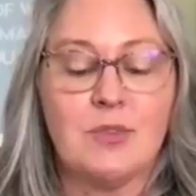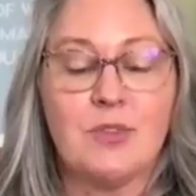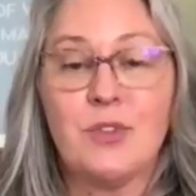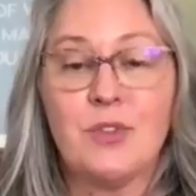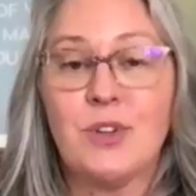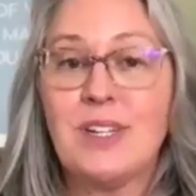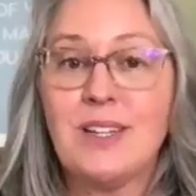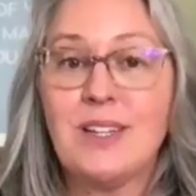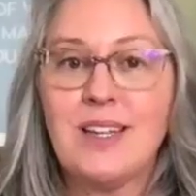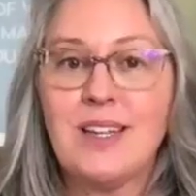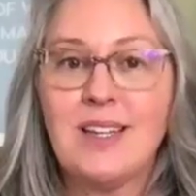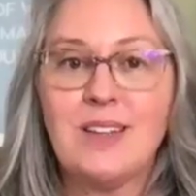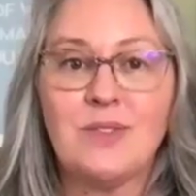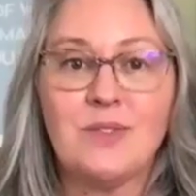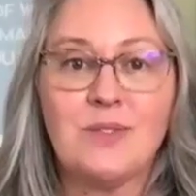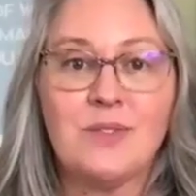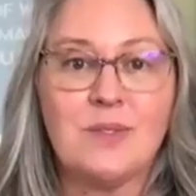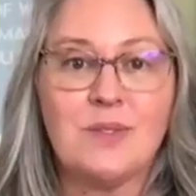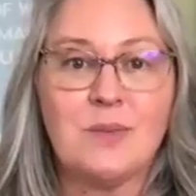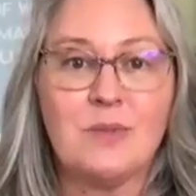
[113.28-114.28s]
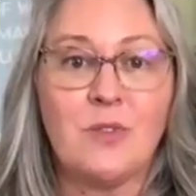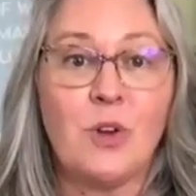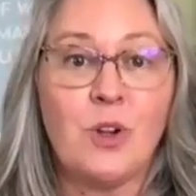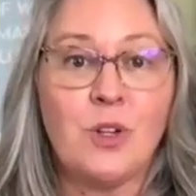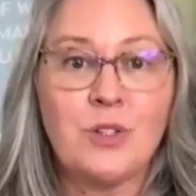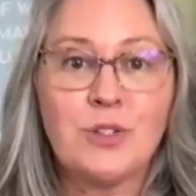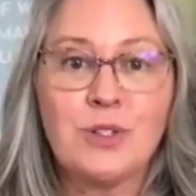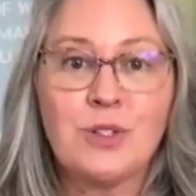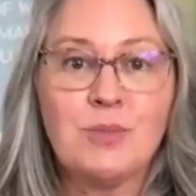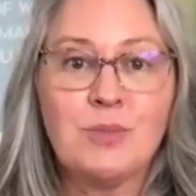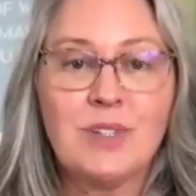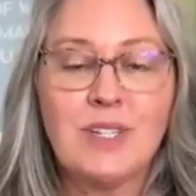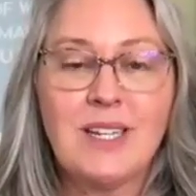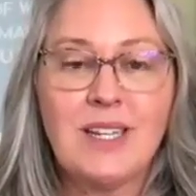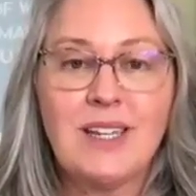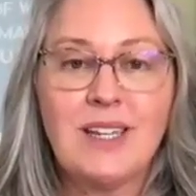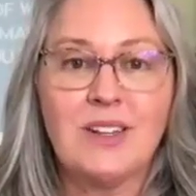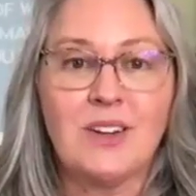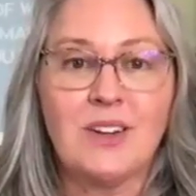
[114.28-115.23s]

freely and vulnerably.